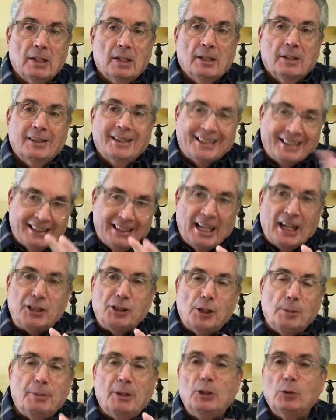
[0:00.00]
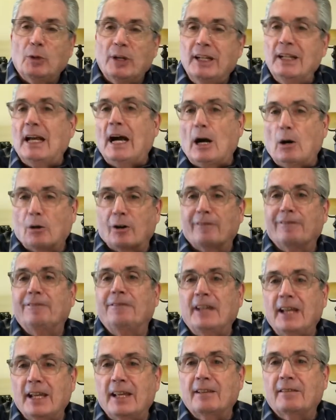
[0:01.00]
the connection between our
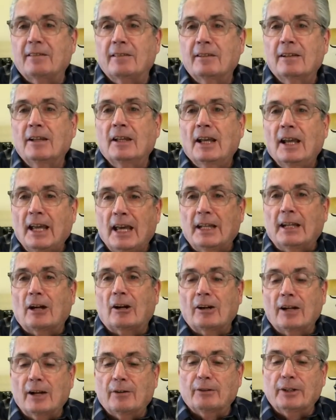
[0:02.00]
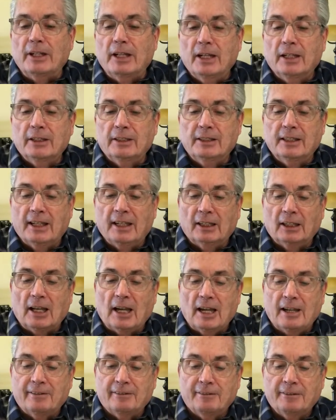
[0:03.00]
faith and our everyday
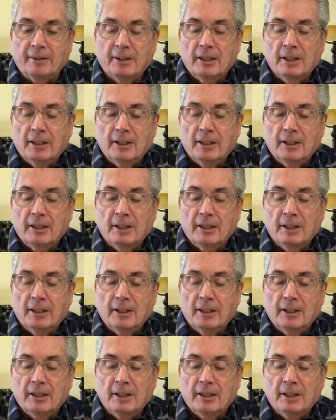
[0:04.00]
life.